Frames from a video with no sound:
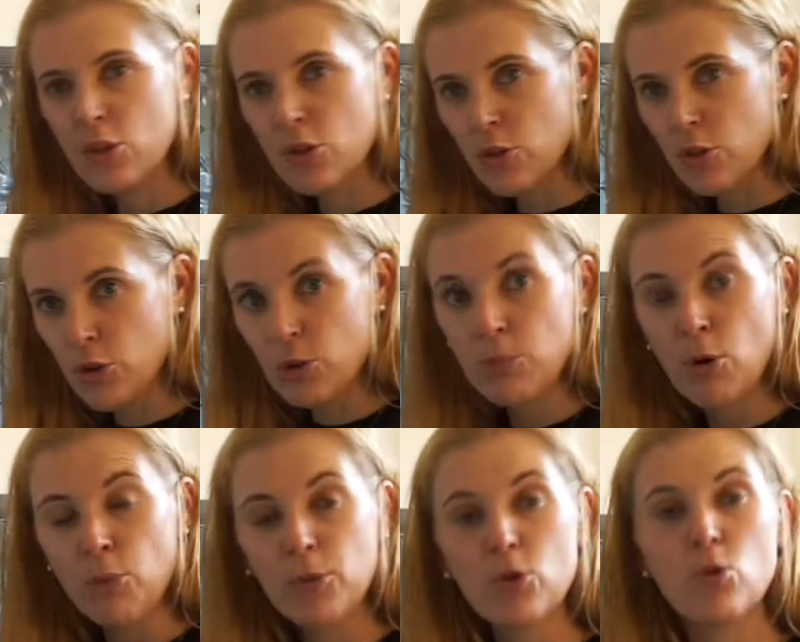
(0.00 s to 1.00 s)
You can
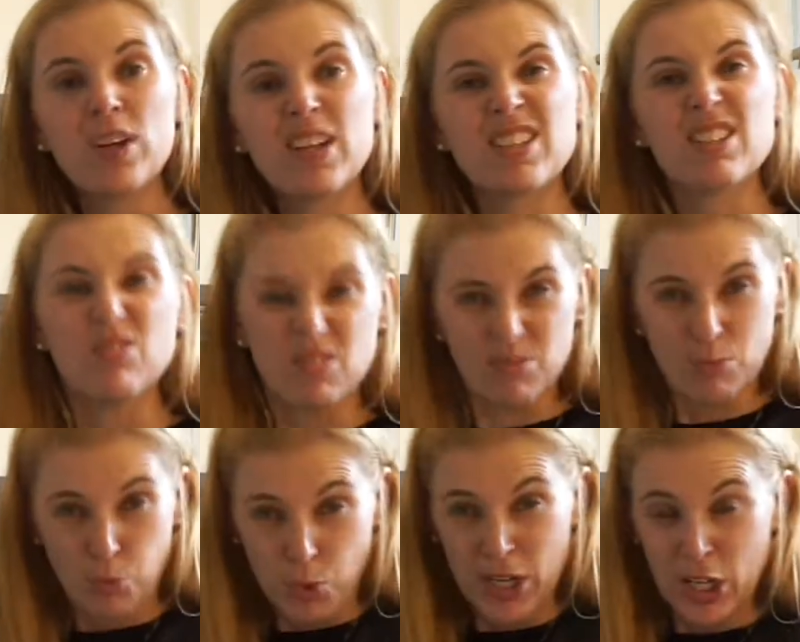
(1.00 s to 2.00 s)
pop the cookies
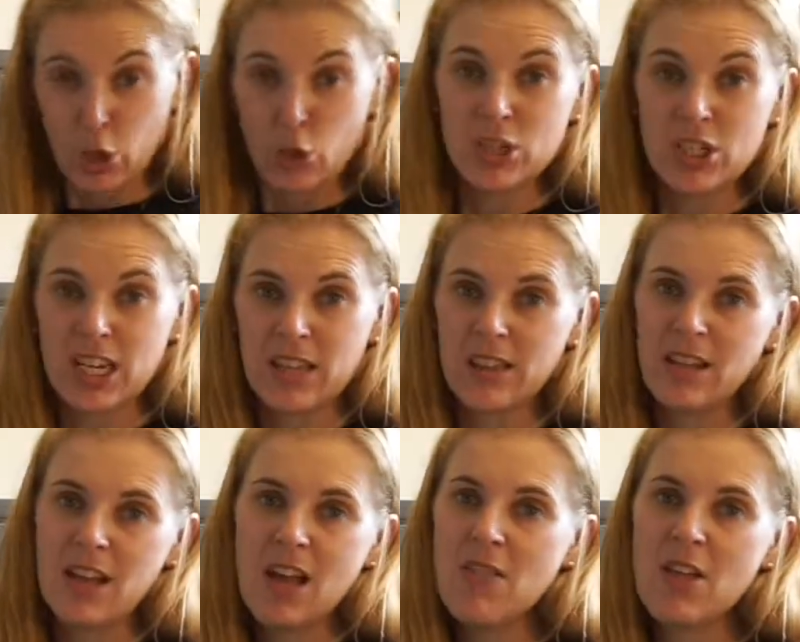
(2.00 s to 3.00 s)
pretty close together,
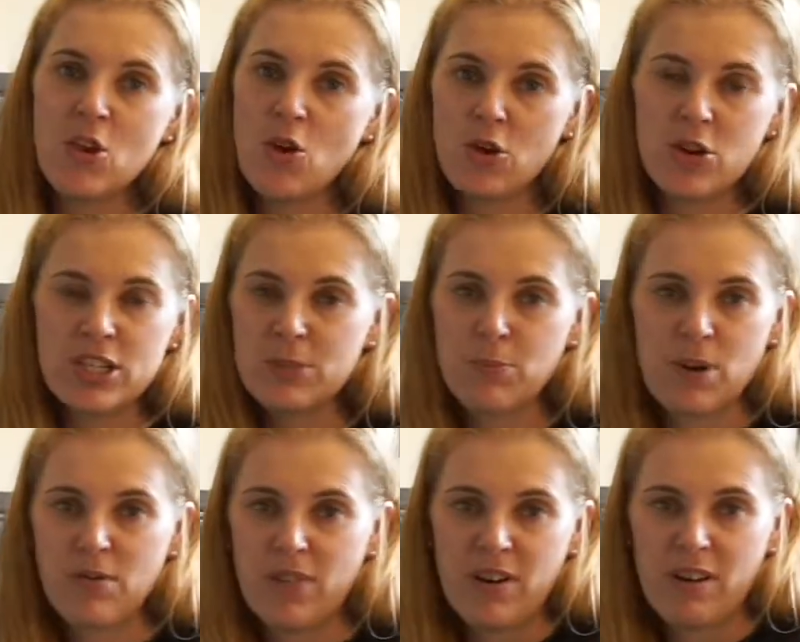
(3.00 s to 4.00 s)
they're not going to spread
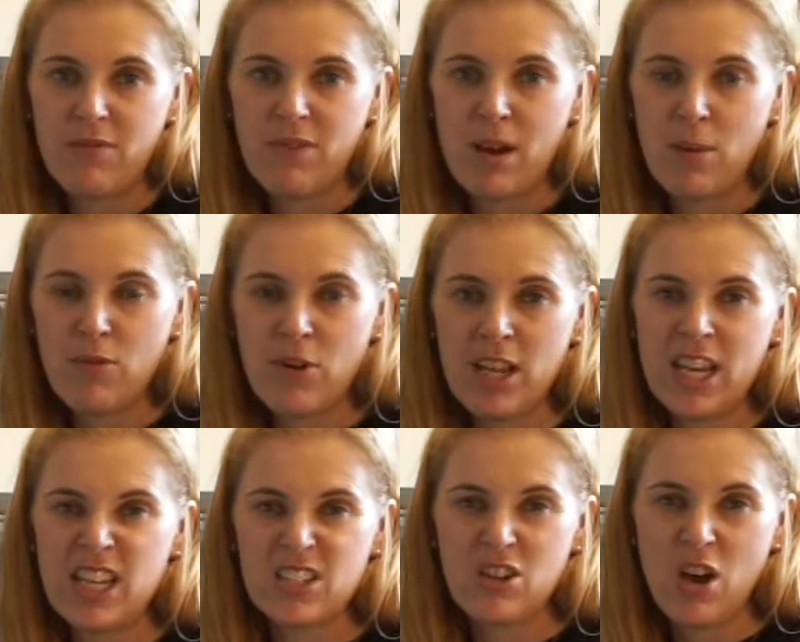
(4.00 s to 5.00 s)
very far. We're only
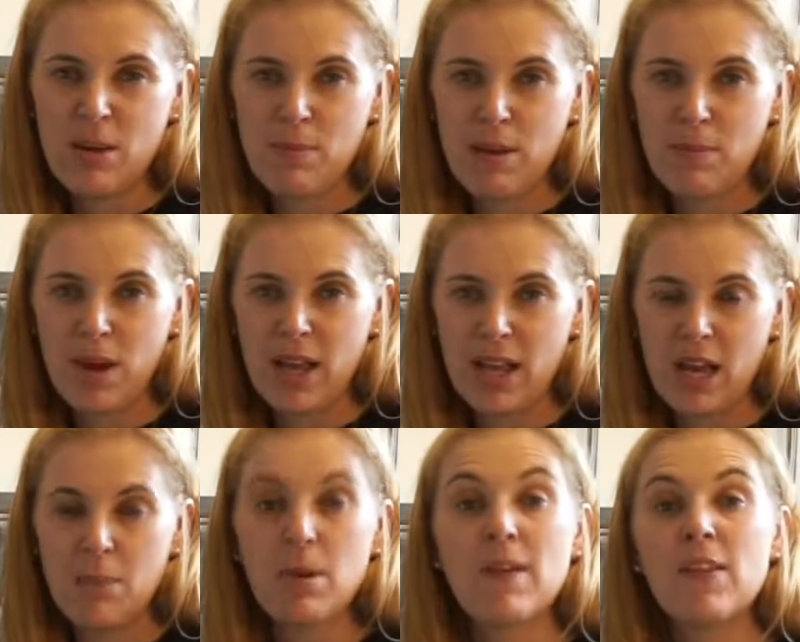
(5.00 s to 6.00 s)
adding a tiny amount of
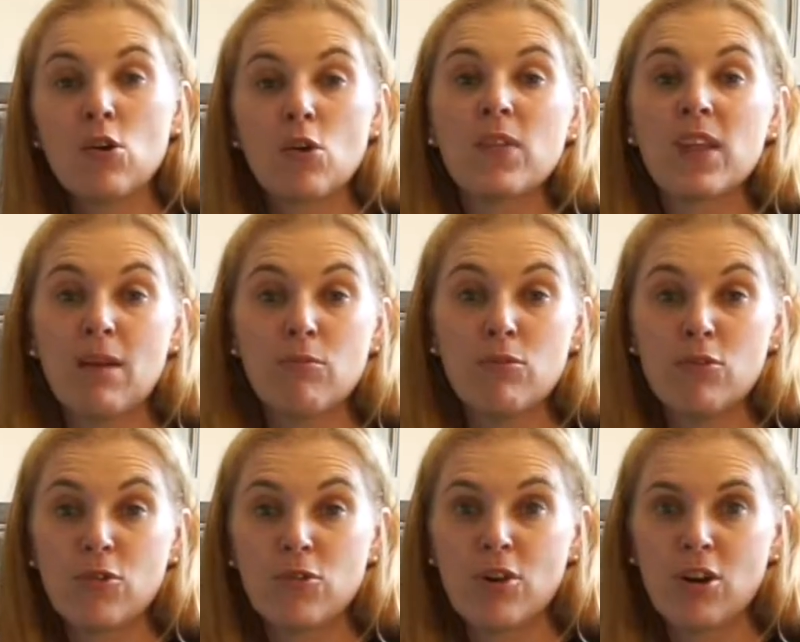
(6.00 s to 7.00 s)
bicarb and they're not in the oven for
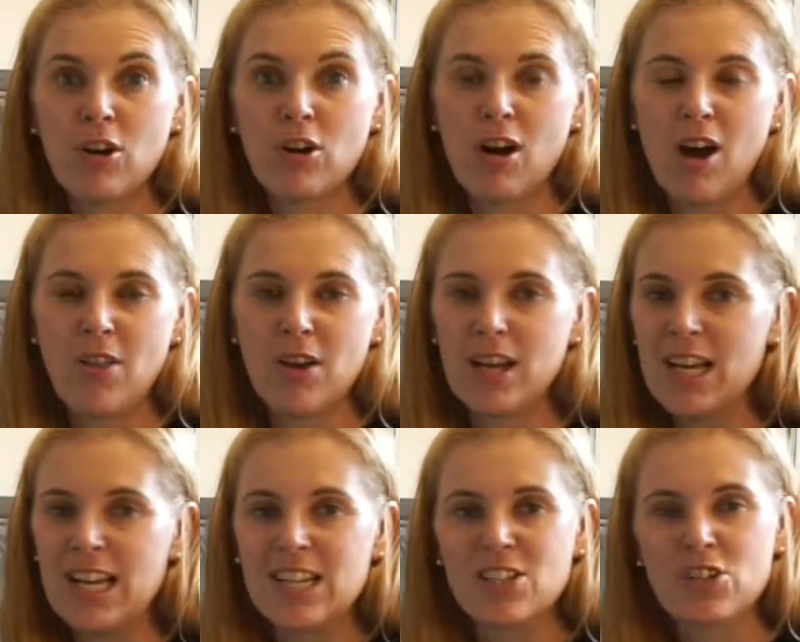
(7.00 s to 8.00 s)
very long either.
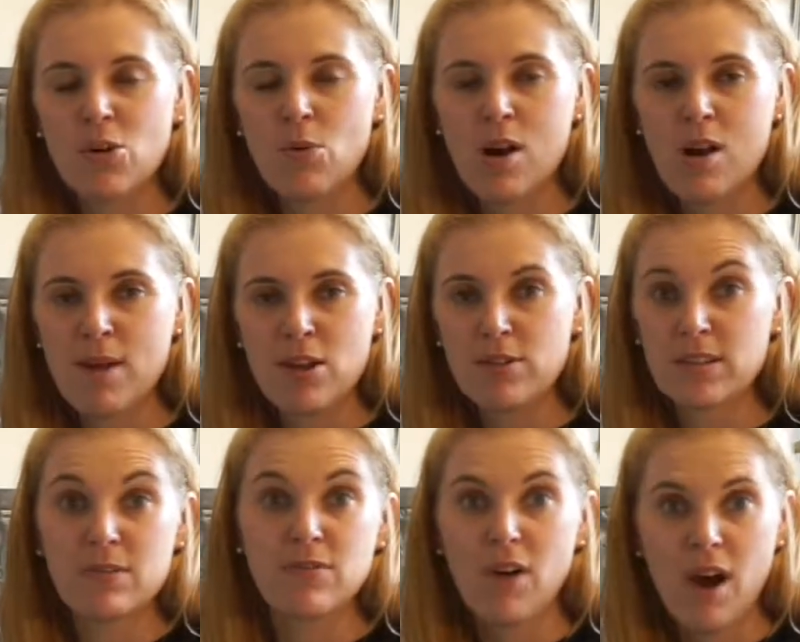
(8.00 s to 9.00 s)
So don't worry about using
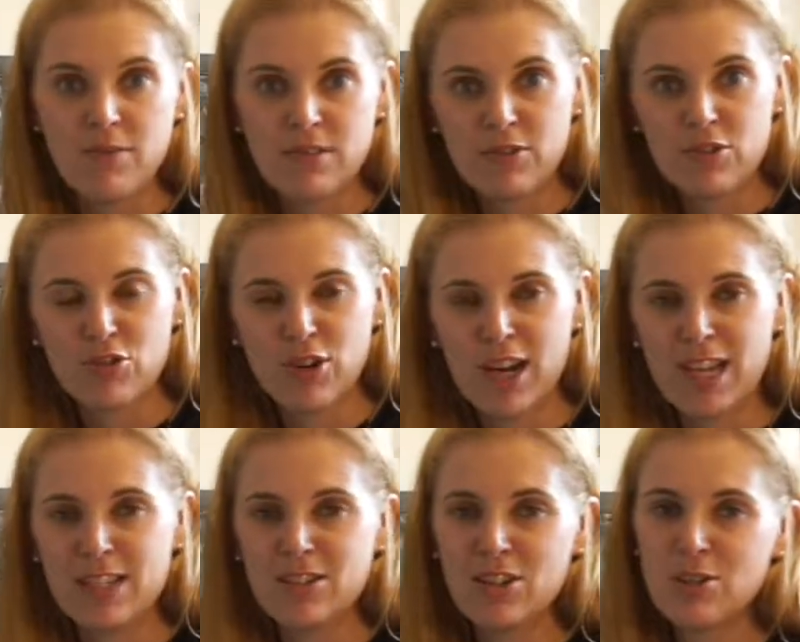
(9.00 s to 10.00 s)
5 different
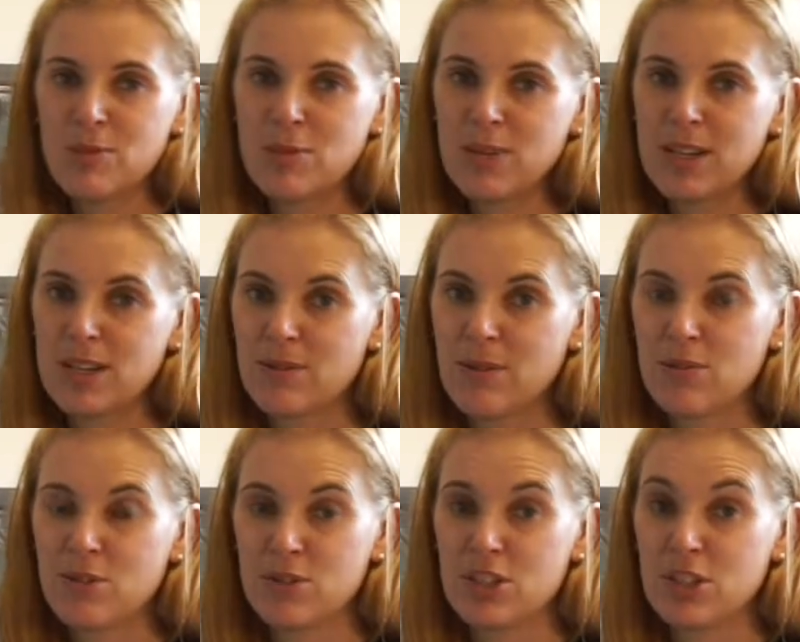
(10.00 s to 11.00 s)
trays. You could probably get away with
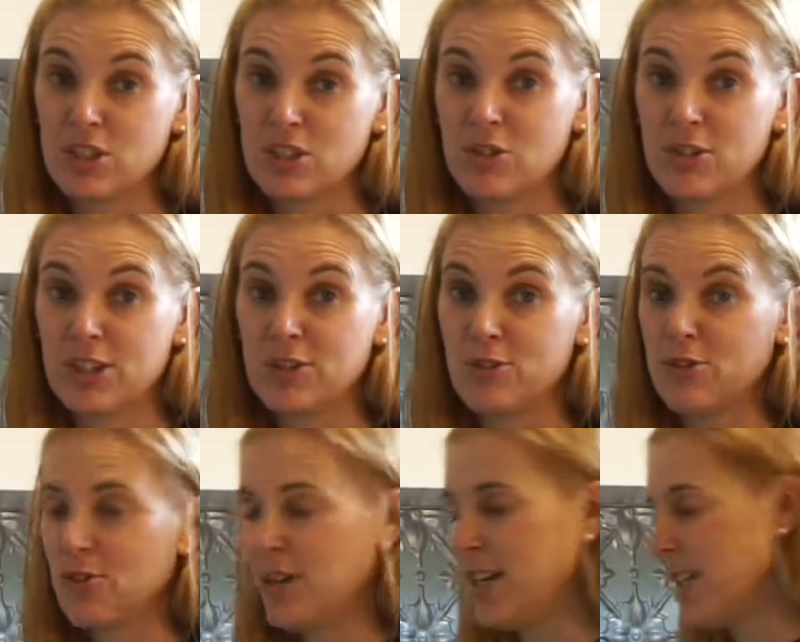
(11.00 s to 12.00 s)
using just only 2
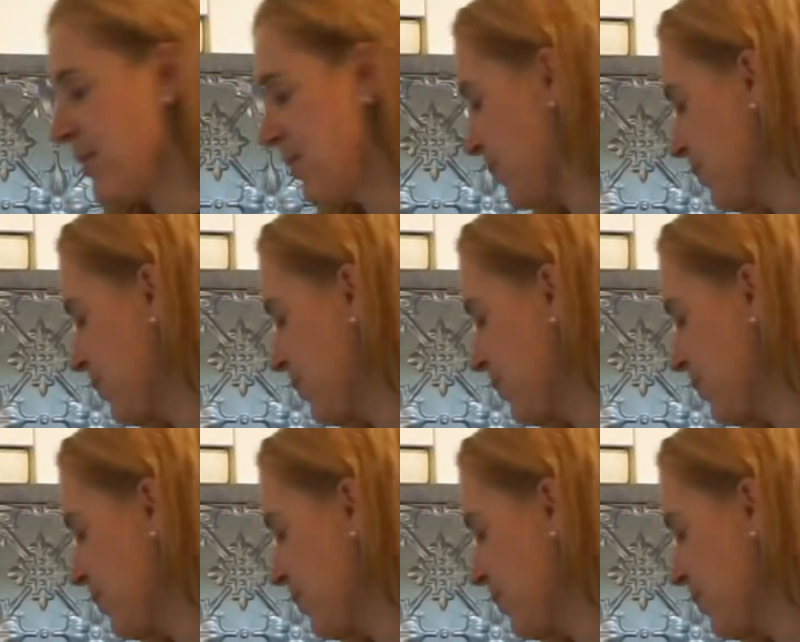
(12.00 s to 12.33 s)
trays.